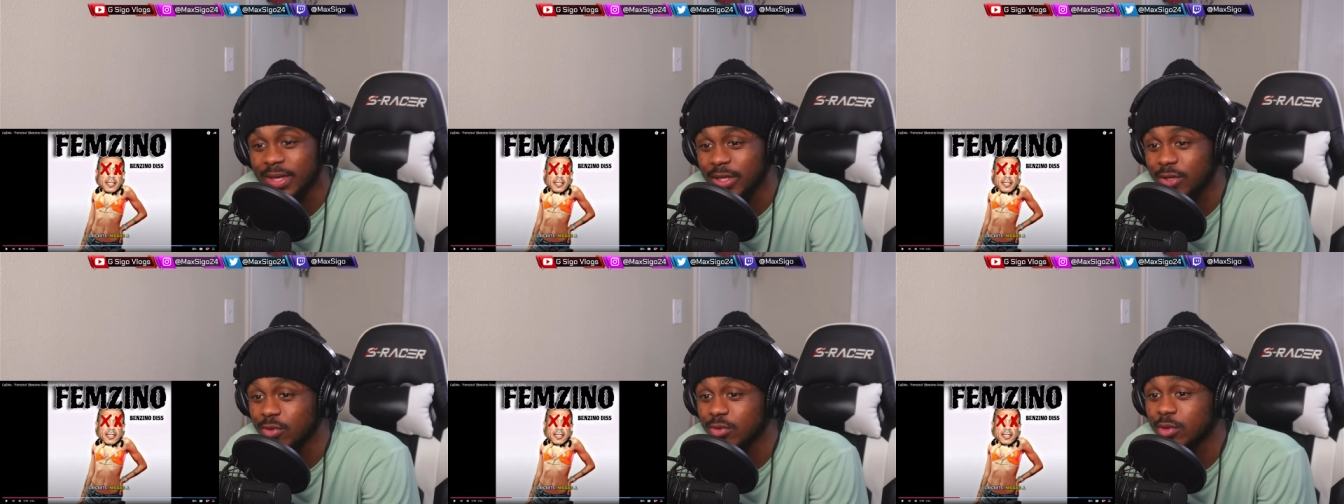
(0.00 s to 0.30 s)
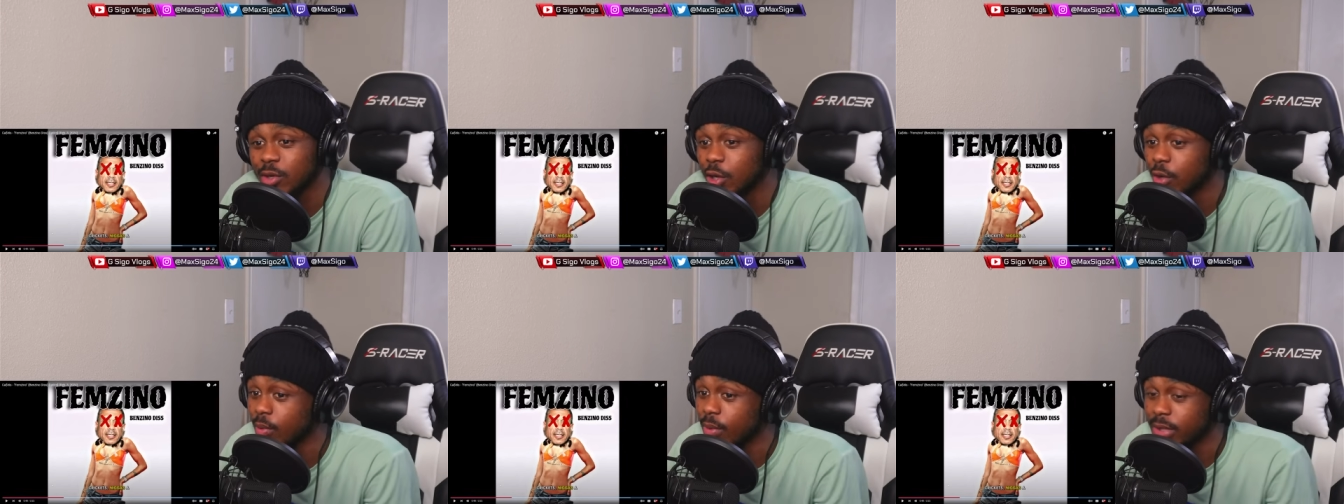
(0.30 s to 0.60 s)
You
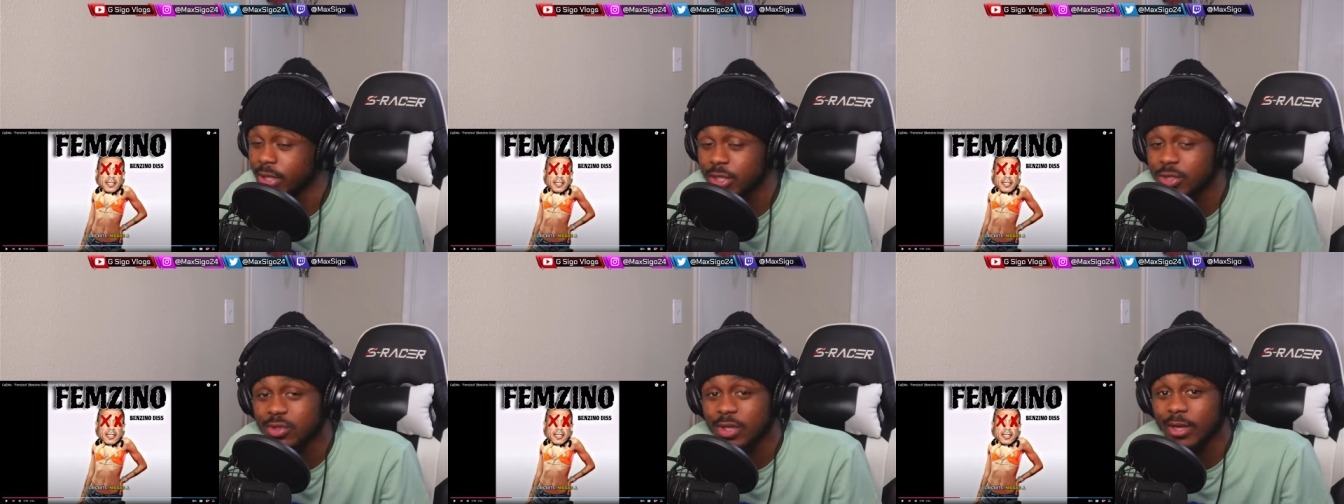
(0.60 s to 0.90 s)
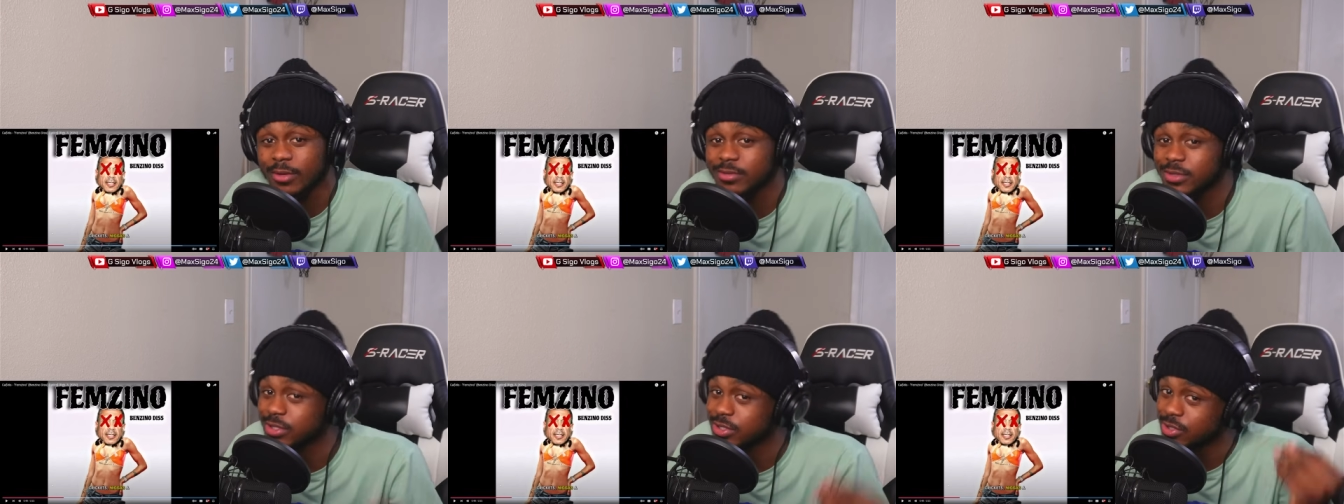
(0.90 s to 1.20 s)
know when he
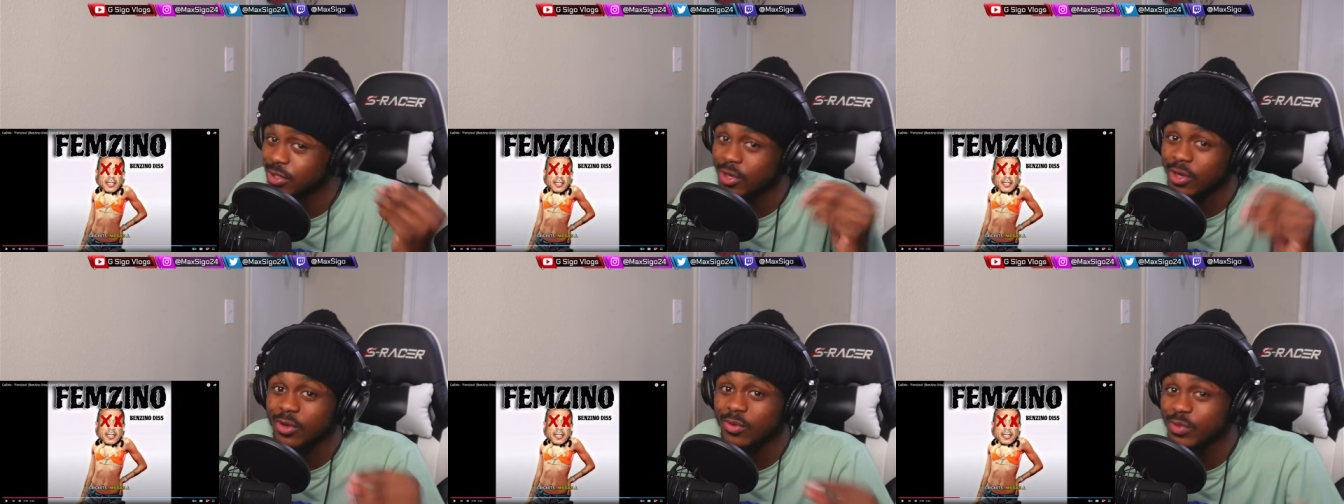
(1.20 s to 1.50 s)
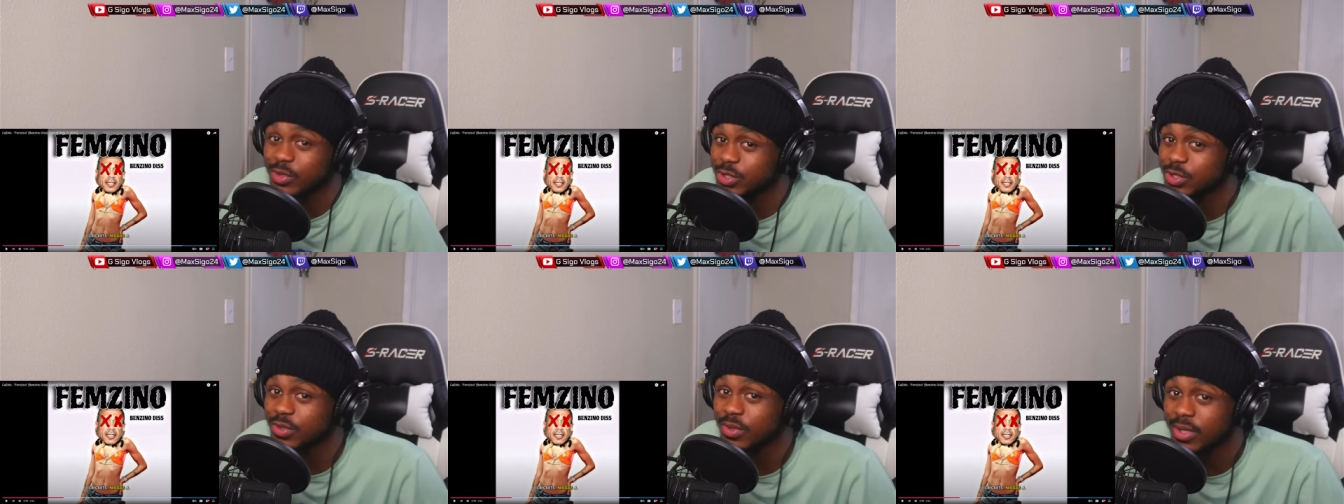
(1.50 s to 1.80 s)
drops a song,
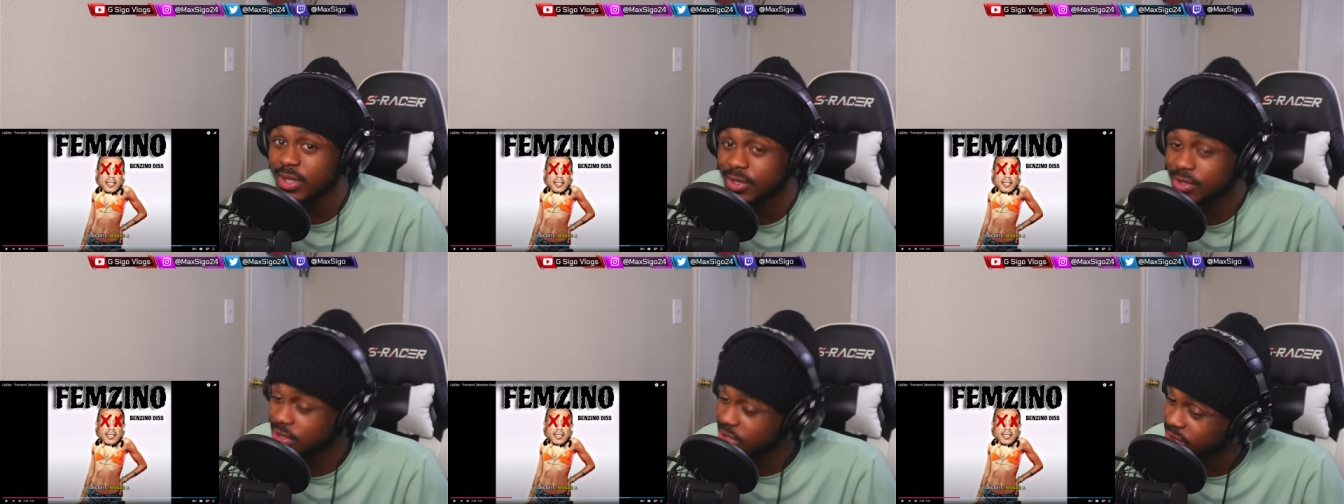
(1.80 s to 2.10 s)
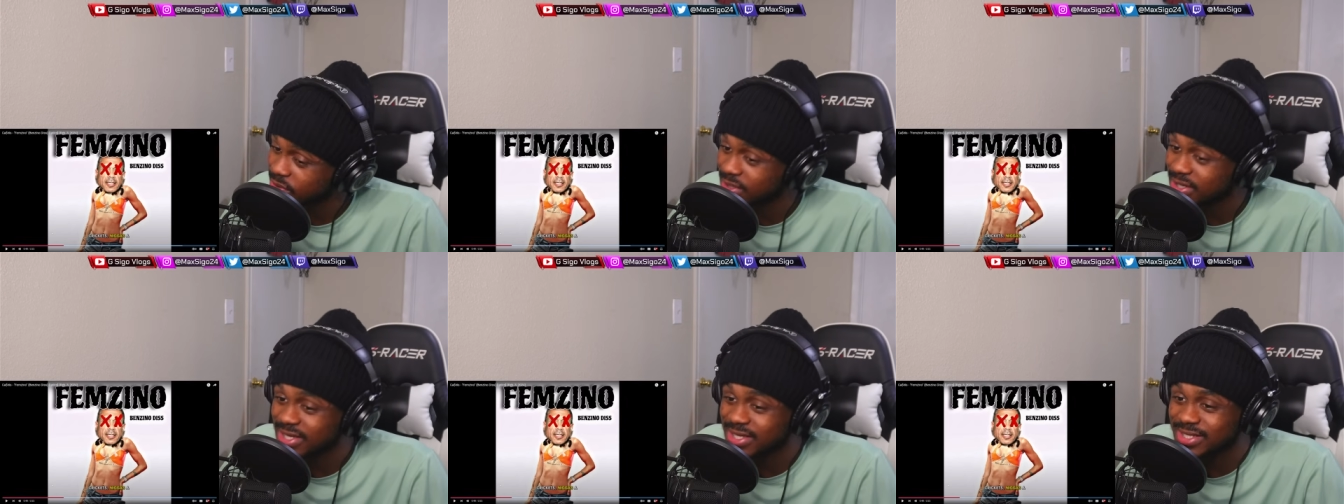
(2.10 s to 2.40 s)
would you hear
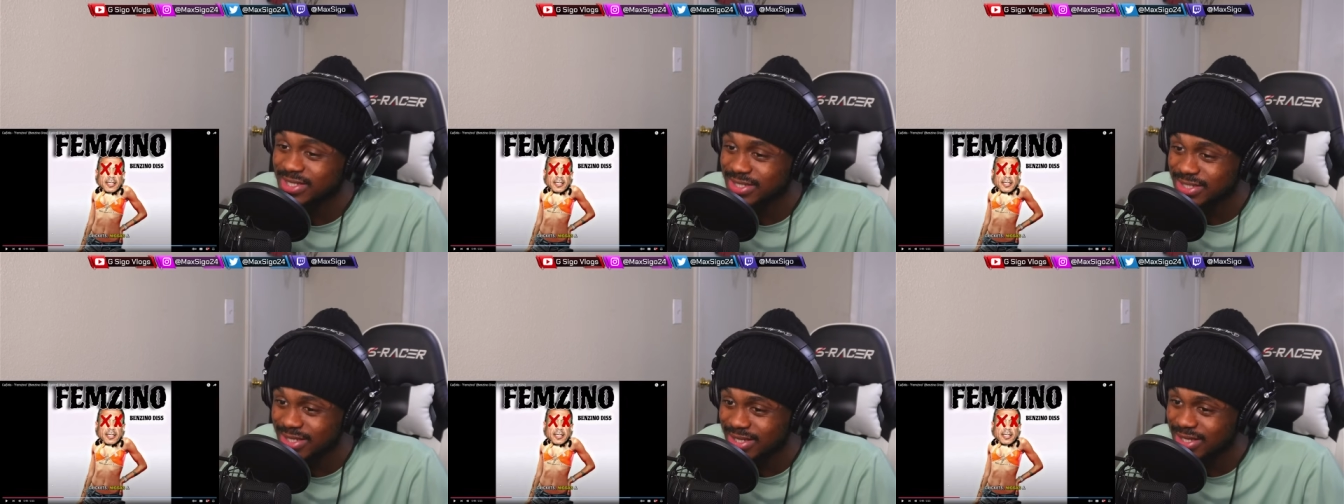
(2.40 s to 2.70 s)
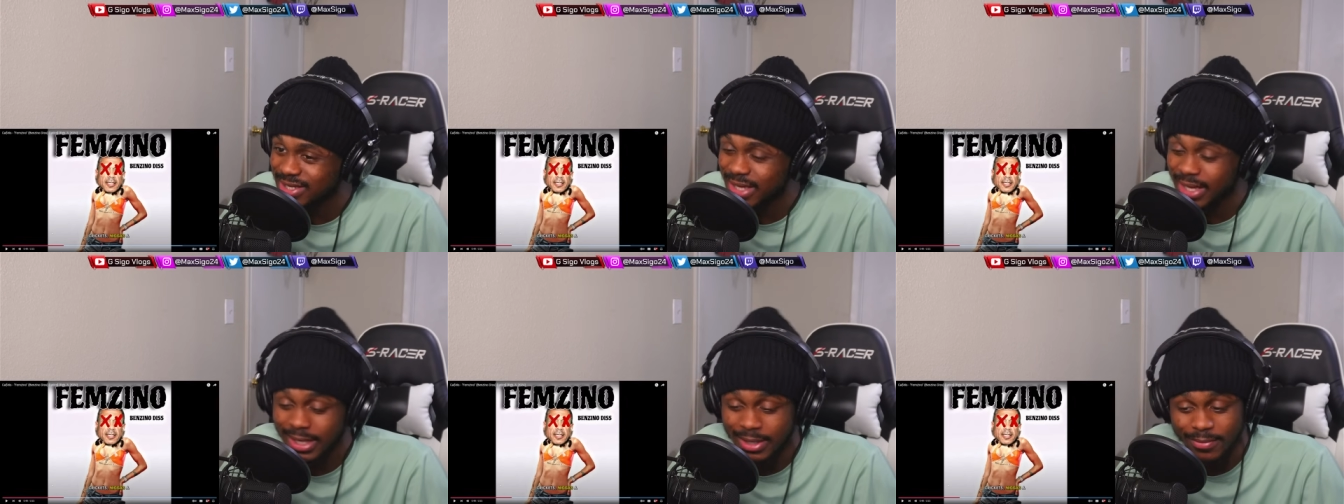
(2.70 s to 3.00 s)
crickets?
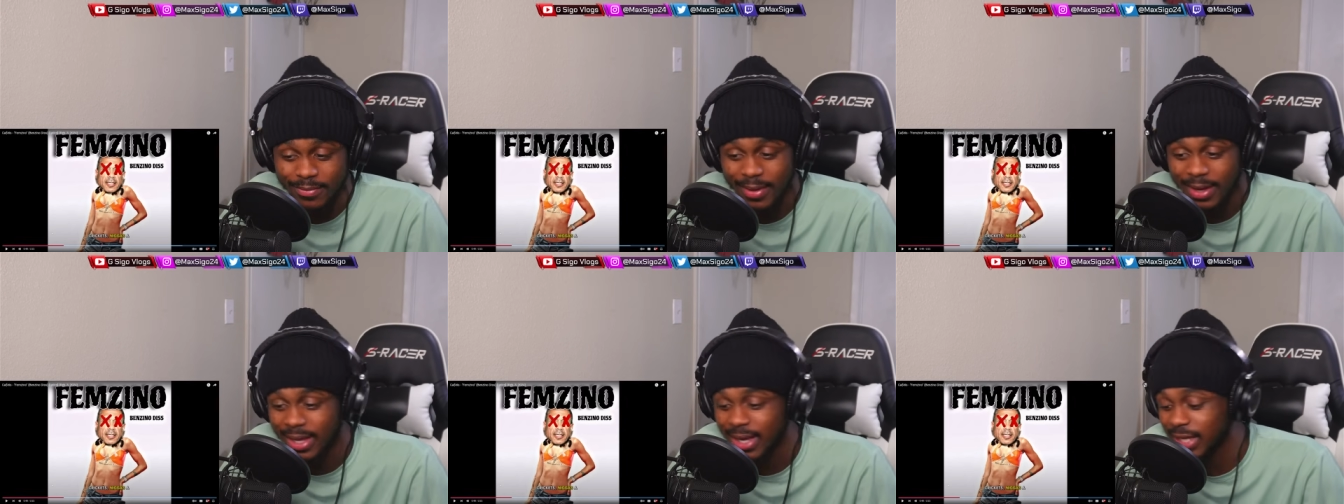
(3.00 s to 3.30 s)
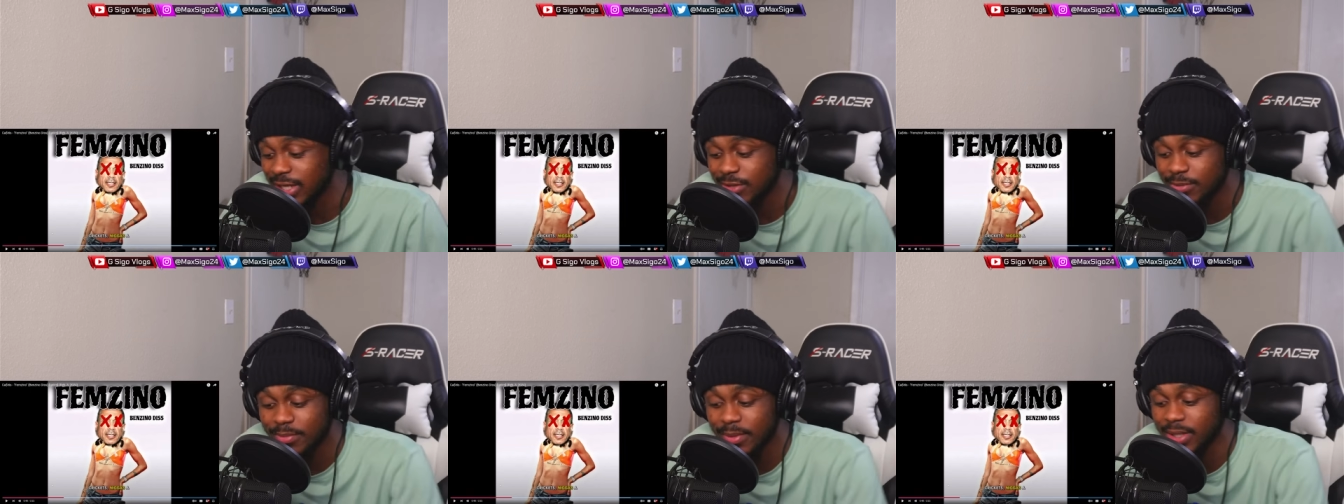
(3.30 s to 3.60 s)
Hey, man,
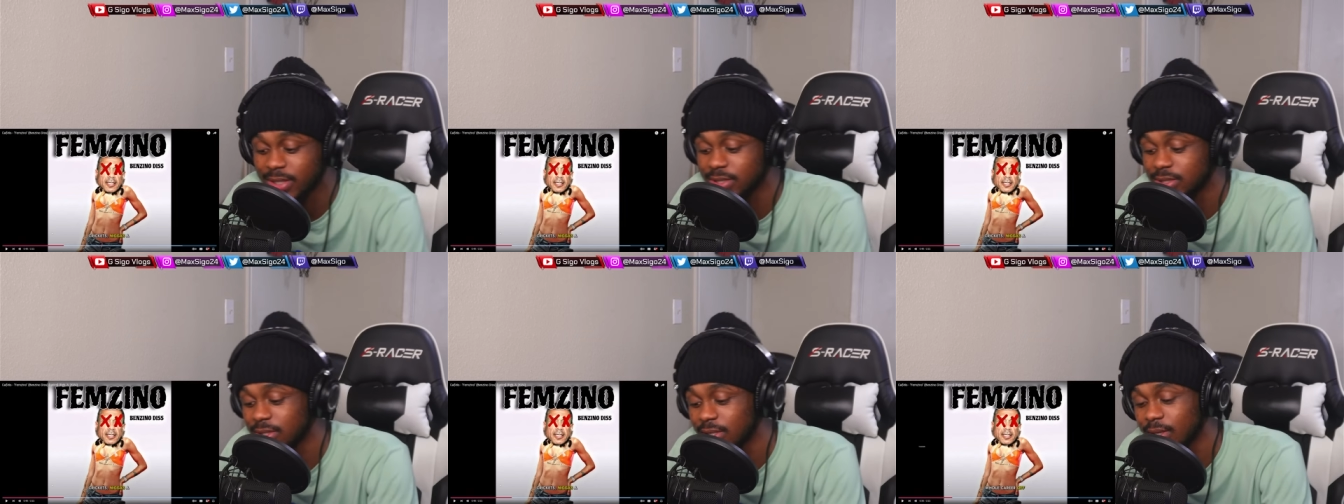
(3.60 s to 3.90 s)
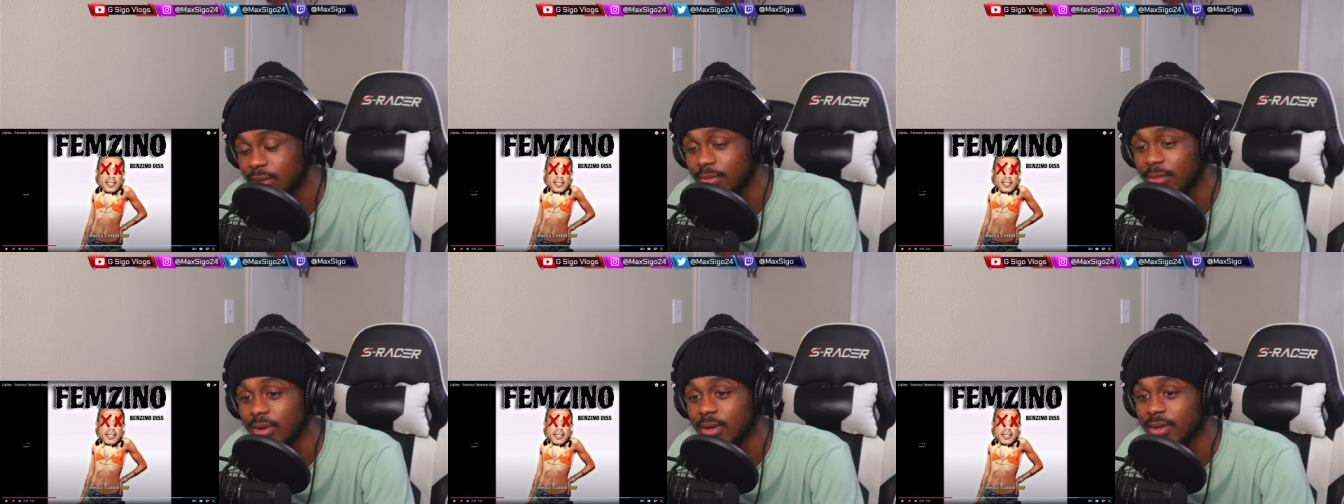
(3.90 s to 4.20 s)
that's messed
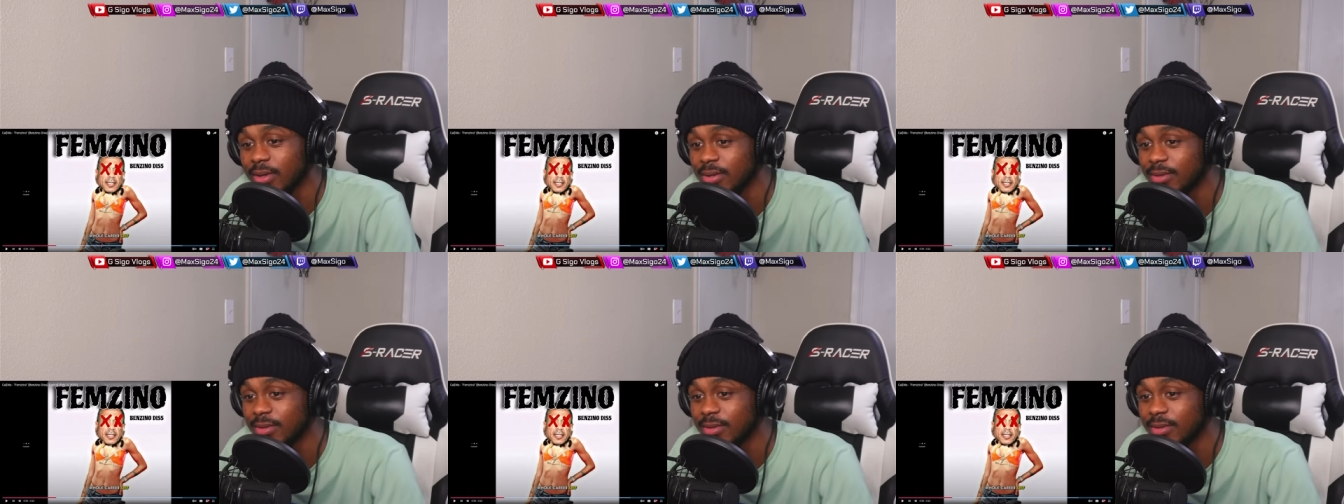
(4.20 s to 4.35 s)
up, bro.